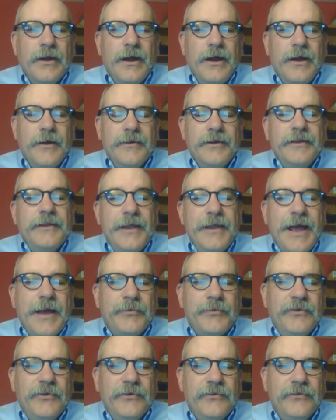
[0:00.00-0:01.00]
uh, in the
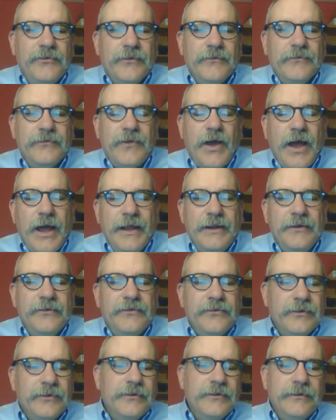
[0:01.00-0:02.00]
absence of
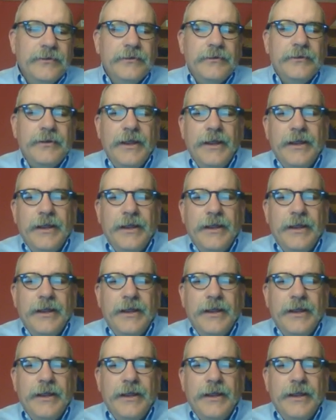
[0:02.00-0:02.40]
tides and,